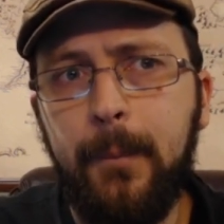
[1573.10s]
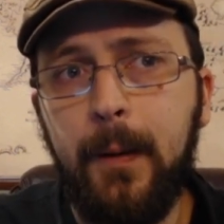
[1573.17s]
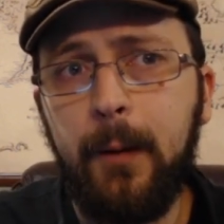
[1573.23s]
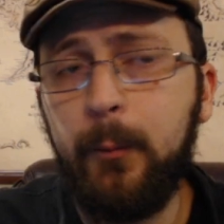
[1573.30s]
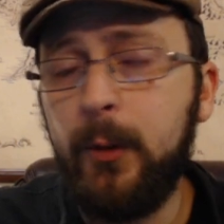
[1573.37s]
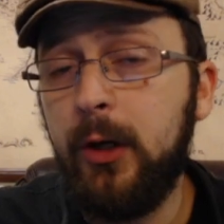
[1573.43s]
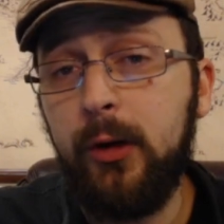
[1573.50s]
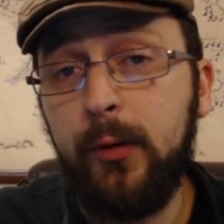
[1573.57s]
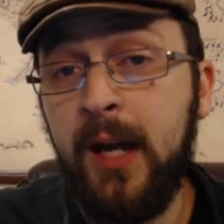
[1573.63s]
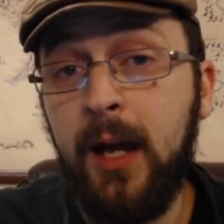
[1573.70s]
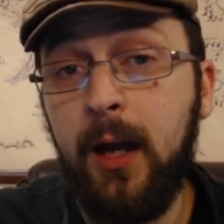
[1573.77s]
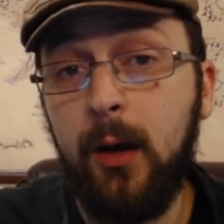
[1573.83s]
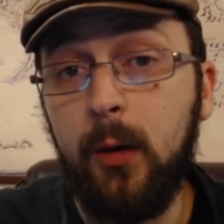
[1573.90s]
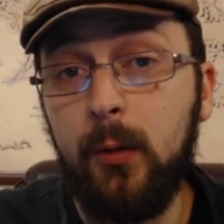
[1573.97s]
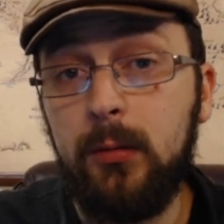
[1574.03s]
And we don't know
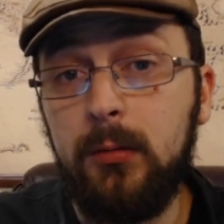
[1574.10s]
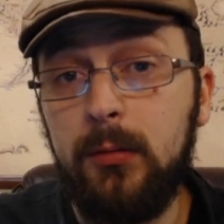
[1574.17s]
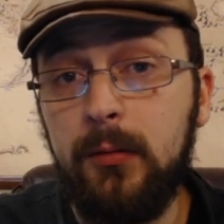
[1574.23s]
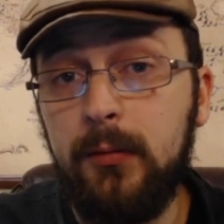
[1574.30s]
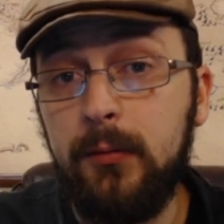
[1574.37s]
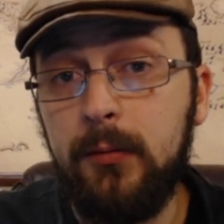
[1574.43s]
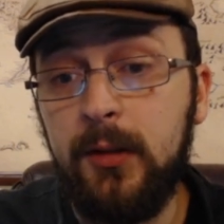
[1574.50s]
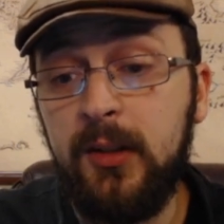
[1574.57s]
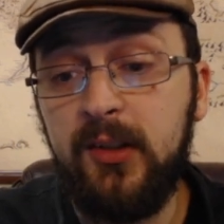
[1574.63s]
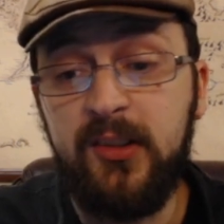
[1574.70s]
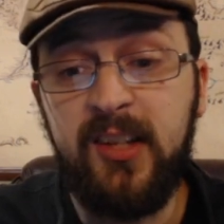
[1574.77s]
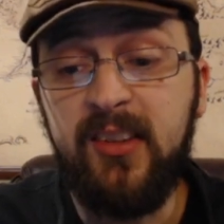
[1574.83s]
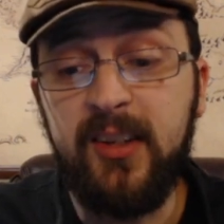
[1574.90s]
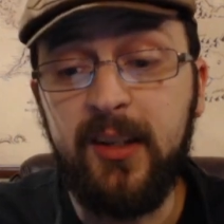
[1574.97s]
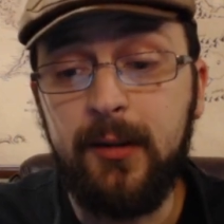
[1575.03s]
how. He just
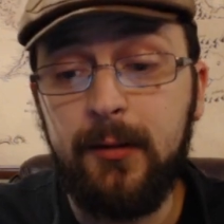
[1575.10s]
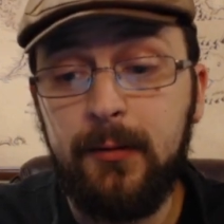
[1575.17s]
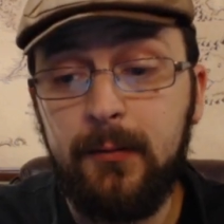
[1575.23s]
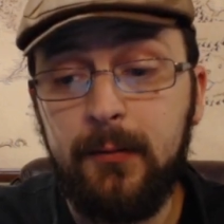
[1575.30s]
does it.